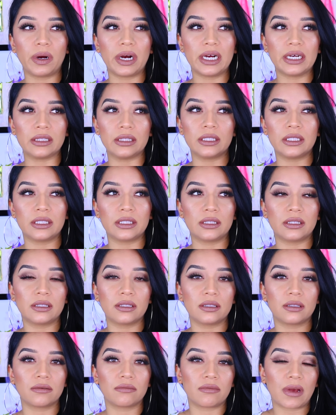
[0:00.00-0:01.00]
but
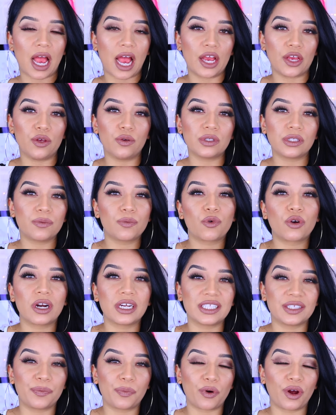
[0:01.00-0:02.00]
I use them
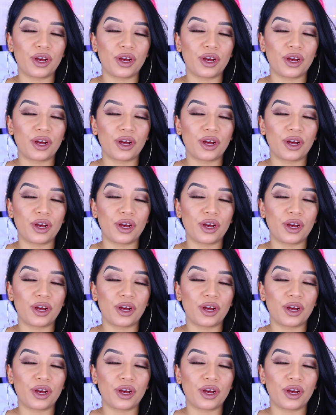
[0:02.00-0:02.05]
more as a